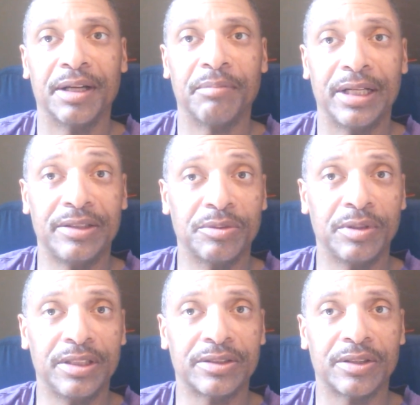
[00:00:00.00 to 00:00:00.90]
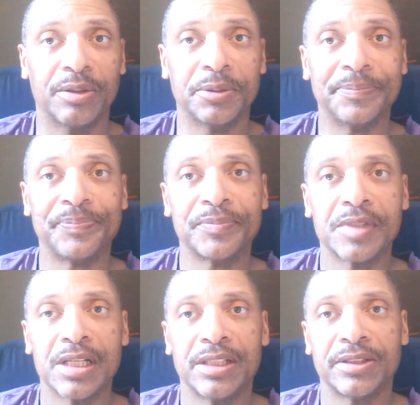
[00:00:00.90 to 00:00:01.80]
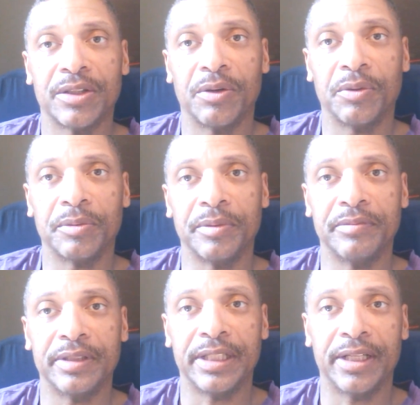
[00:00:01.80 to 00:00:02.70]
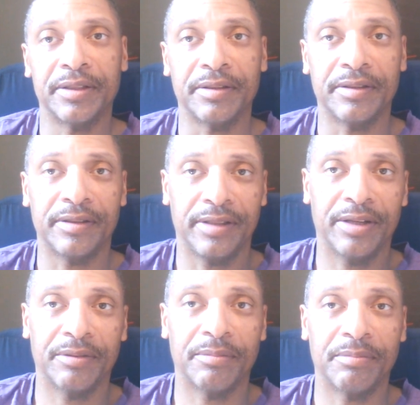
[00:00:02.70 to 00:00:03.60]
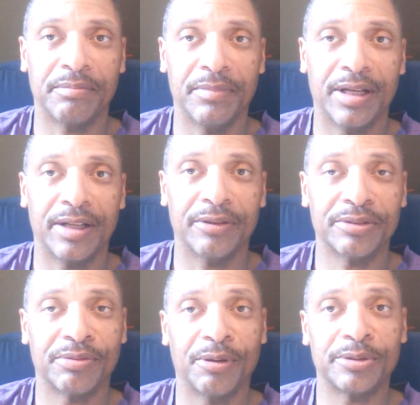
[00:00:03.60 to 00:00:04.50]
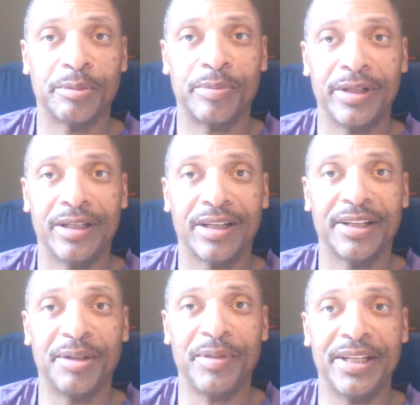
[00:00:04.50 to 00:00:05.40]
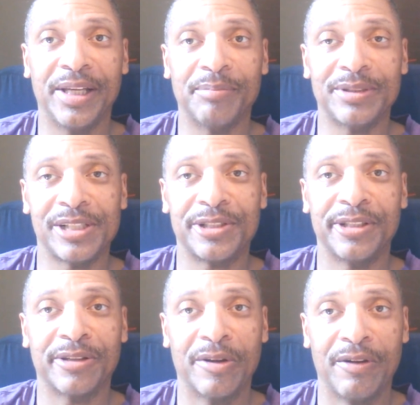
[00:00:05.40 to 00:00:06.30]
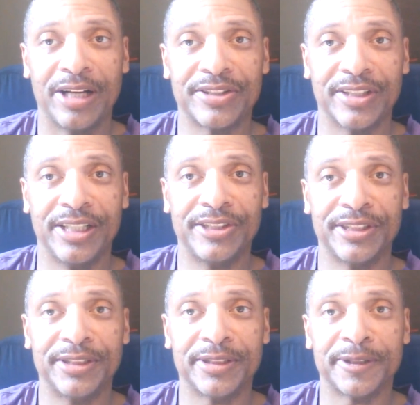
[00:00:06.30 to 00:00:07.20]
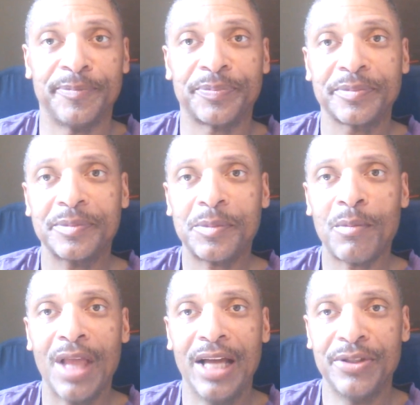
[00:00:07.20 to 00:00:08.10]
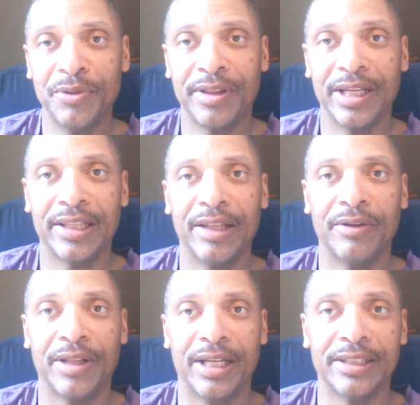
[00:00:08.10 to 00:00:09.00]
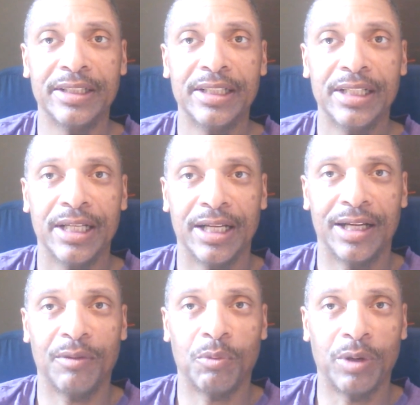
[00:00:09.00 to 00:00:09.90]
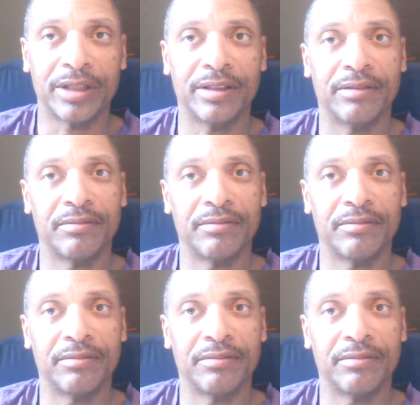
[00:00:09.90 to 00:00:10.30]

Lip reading: by doing so. So, those folks are pretty lucky to be in that position. Congratulations. I do think, though, that